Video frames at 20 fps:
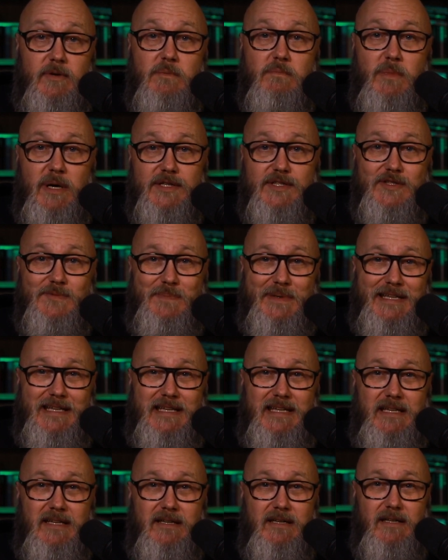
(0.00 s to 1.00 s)
must
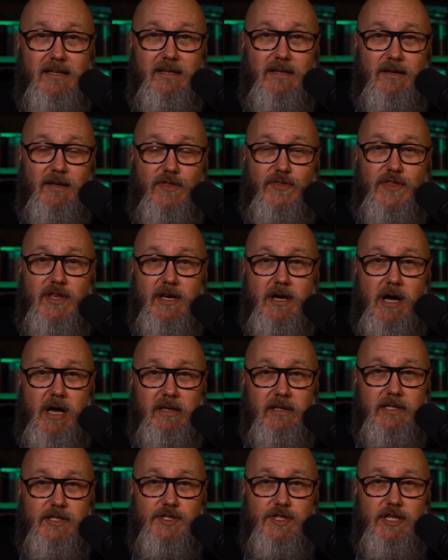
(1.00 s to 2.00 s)
be
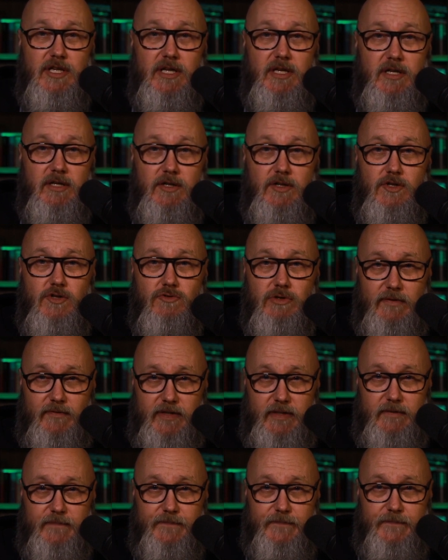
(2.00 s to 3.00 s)
theology driven.